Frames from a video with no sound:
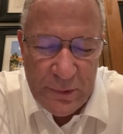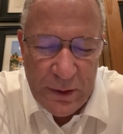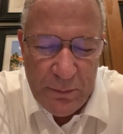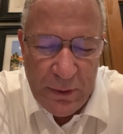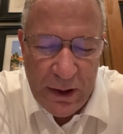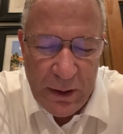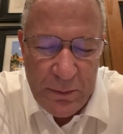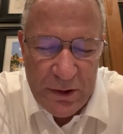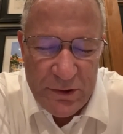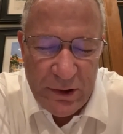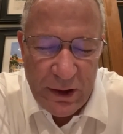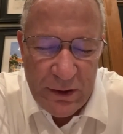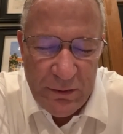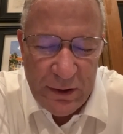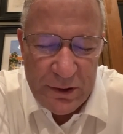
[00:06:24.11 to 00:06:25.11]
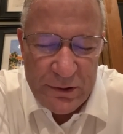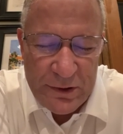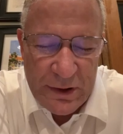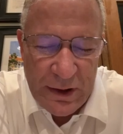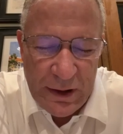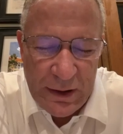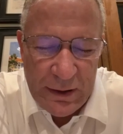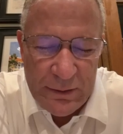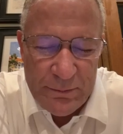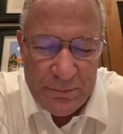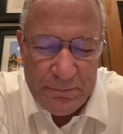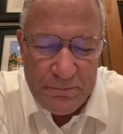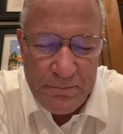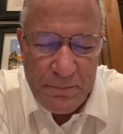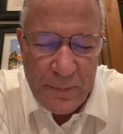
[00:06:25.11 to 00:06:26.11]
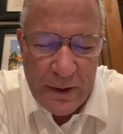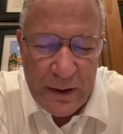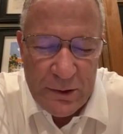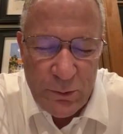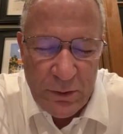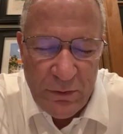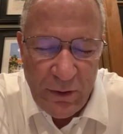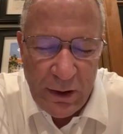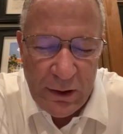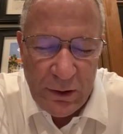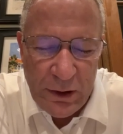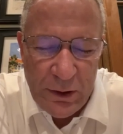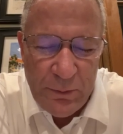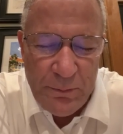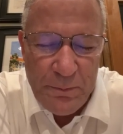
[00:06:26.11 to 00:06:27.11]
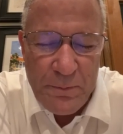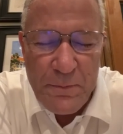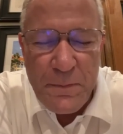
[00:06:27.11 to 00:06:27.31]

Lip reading: And may that be said of us today as we follow you.